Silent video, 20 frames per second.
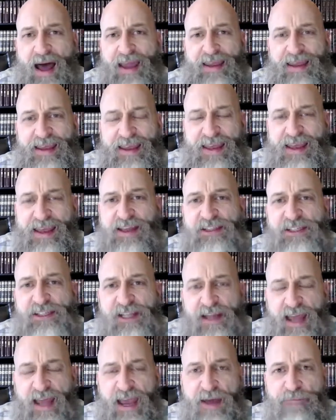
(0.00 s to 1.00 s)
each and
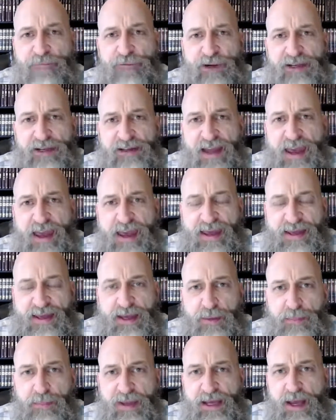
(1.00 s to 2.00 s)
every day, can
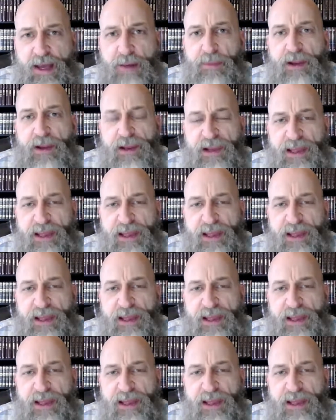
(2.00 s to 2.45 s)
become a little